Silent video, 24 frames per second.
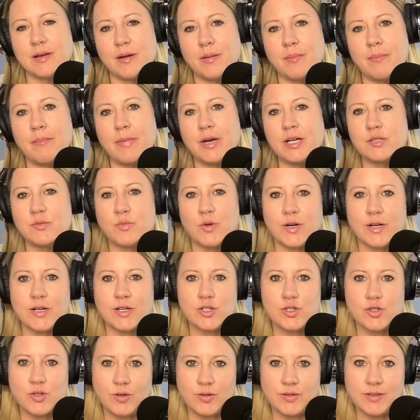much more
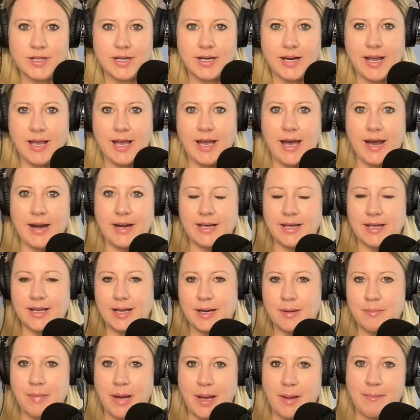controlled than I had it
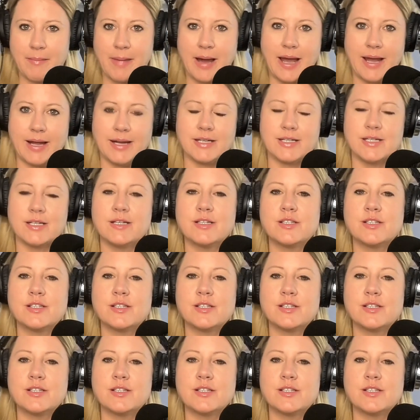in my mind.